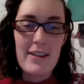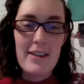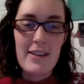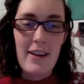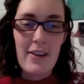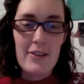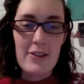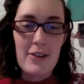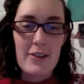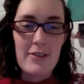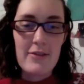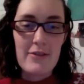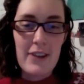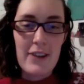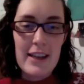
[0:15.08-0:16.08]
a turn of
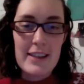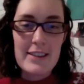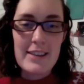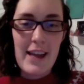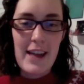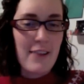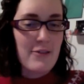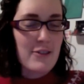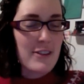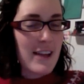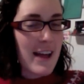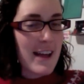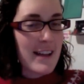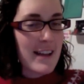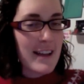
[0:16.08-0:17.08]
phrase after
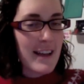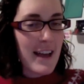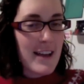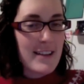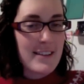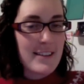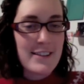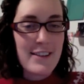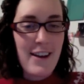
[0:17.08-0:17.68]
that, I guess.